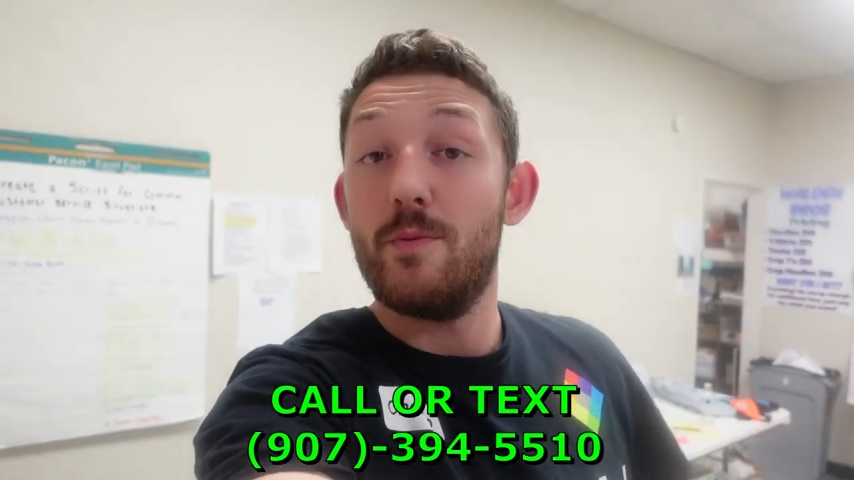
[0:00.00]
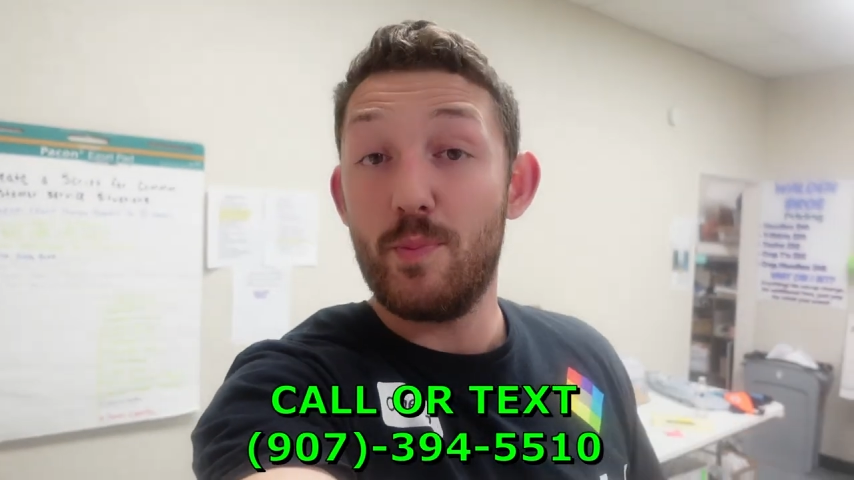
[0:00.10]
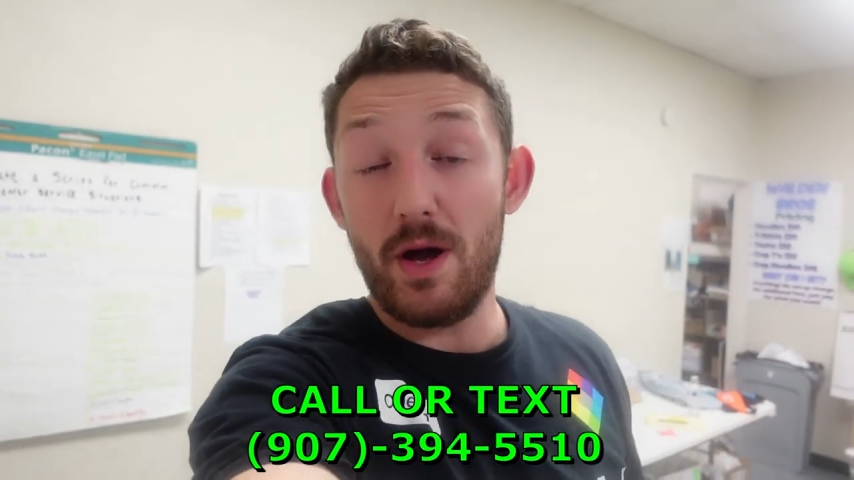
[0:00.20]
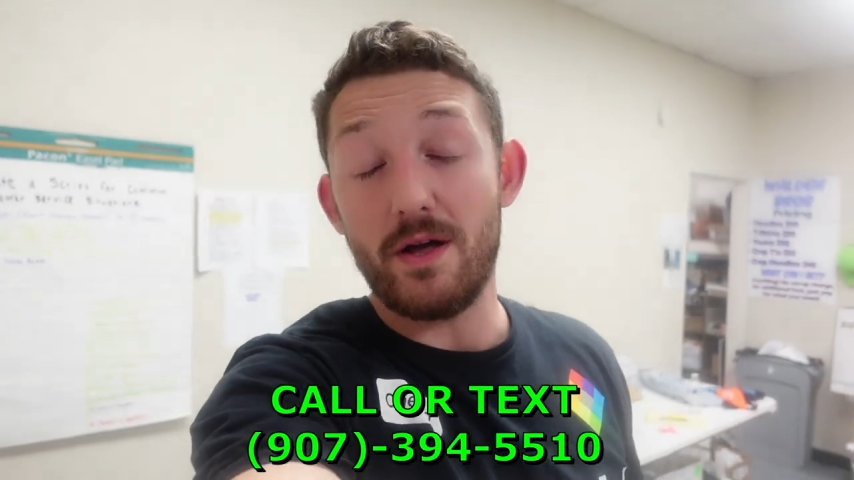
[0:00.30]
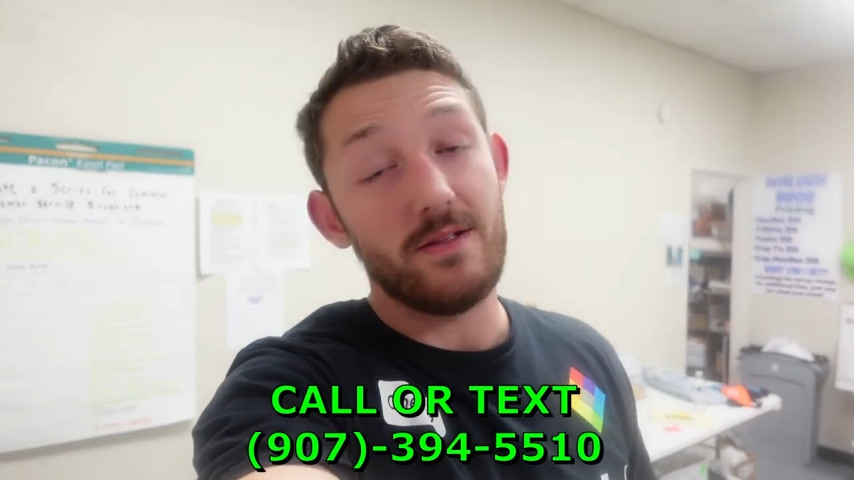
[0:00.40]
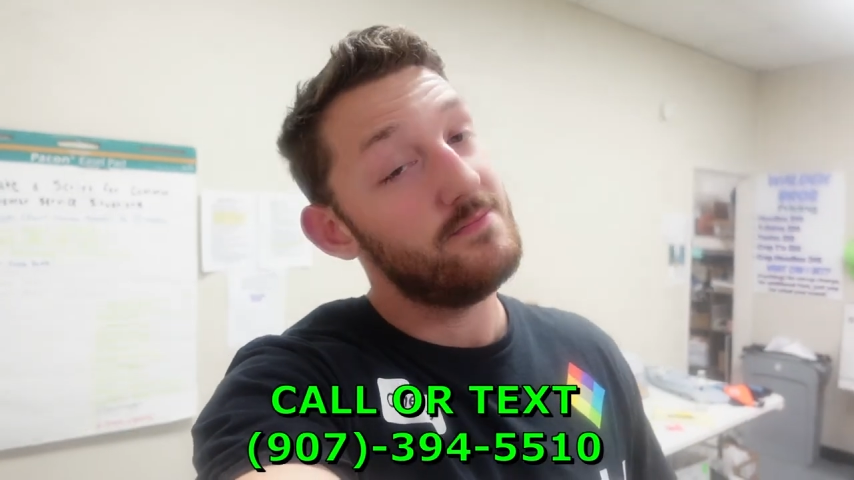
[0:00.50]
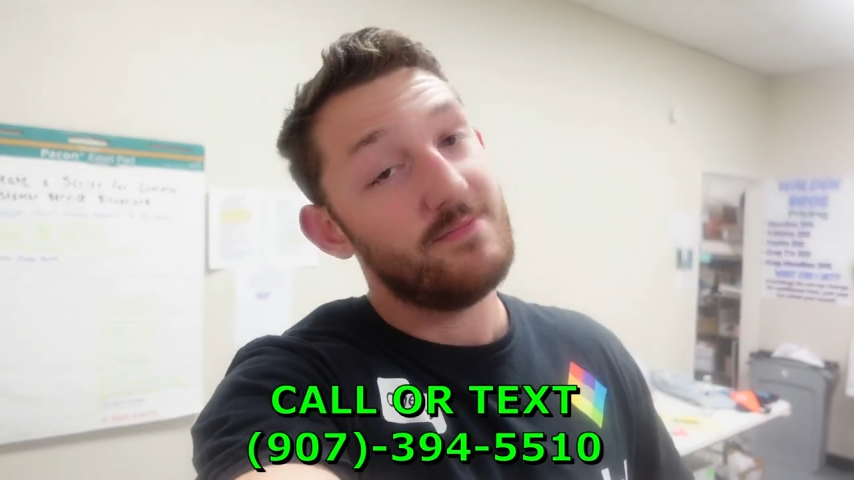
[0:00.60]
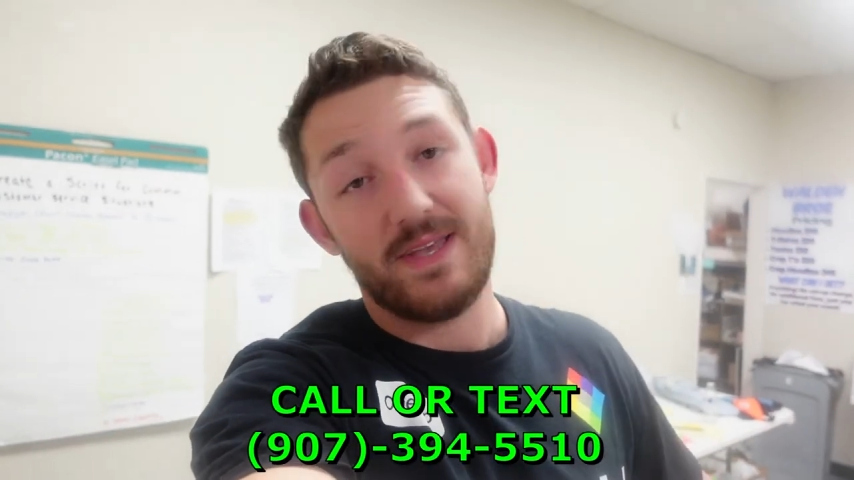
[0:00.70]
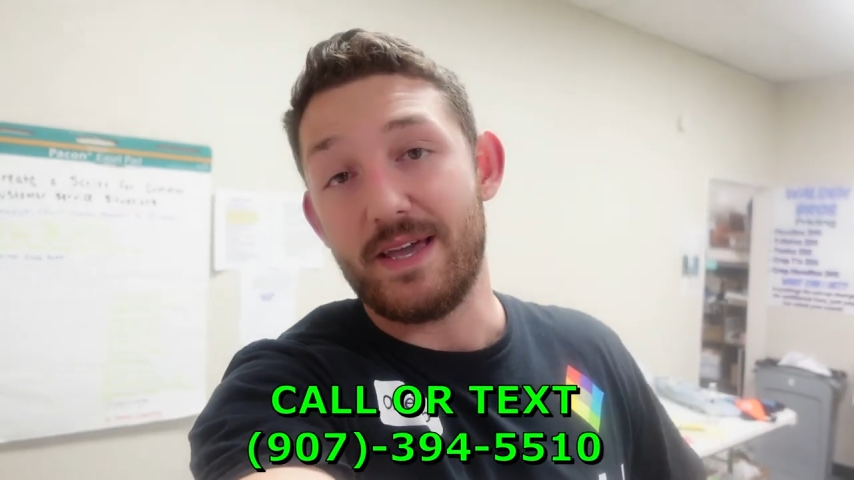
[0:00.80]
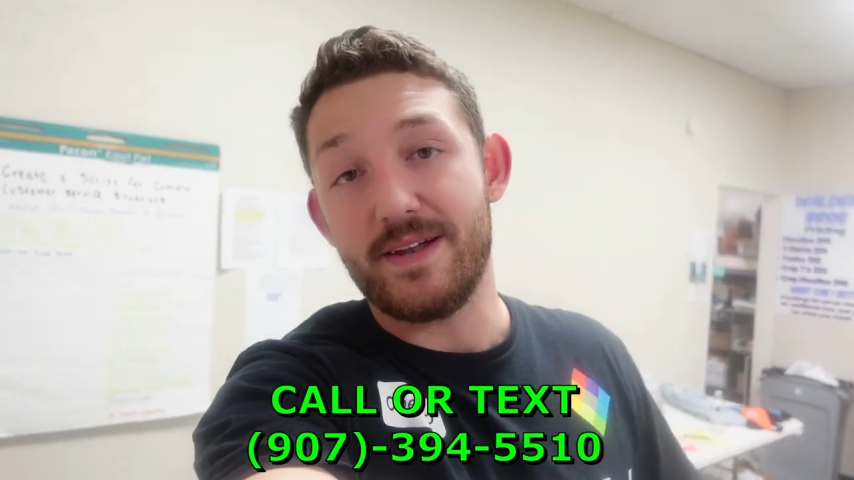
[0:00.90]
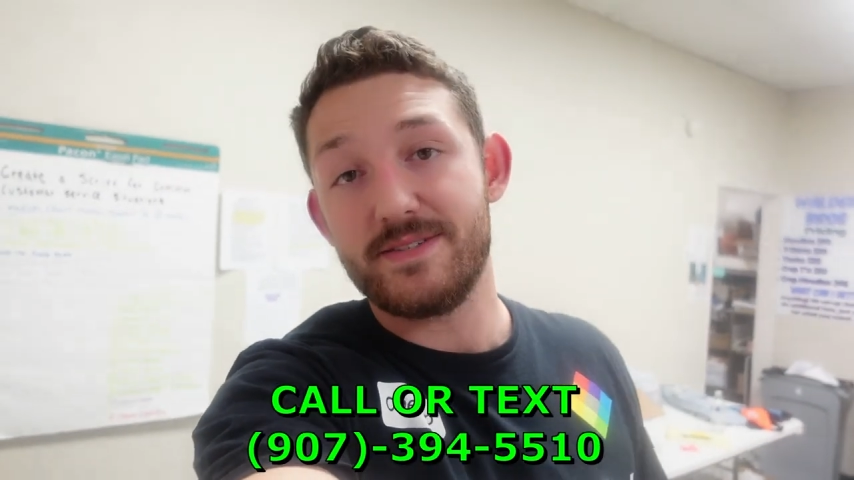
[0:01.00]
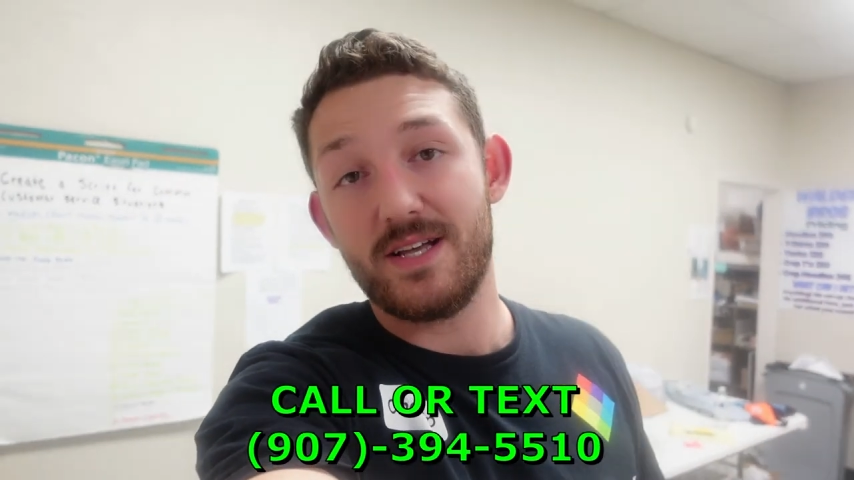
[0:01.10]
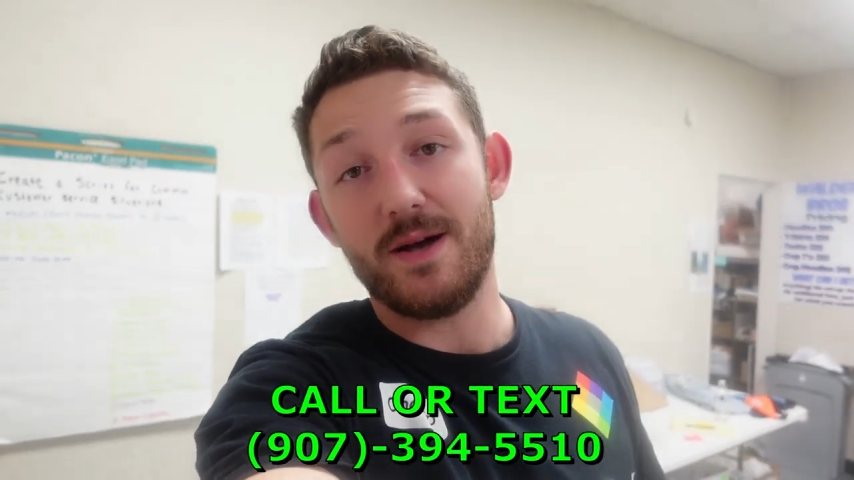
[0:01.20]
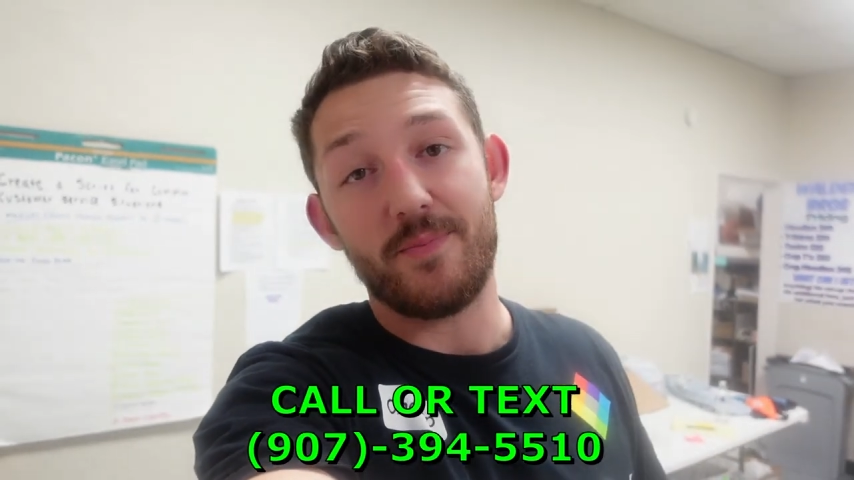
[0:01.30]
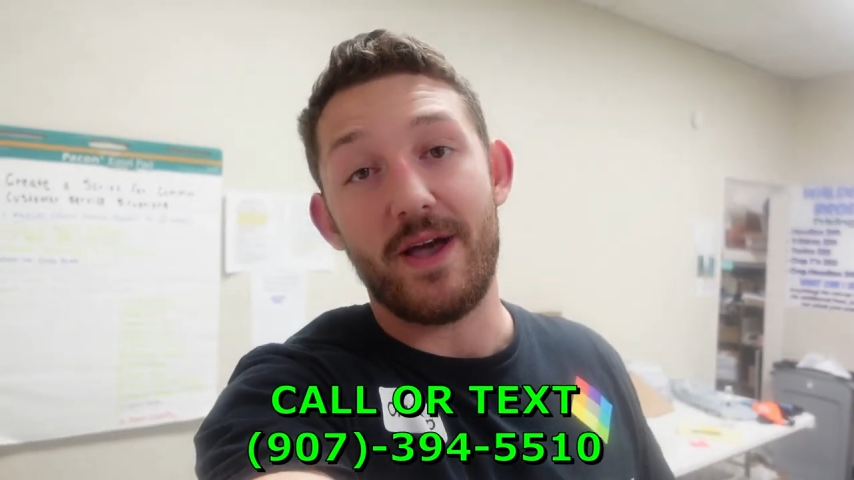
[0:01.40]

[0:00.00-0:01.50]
but hit us up.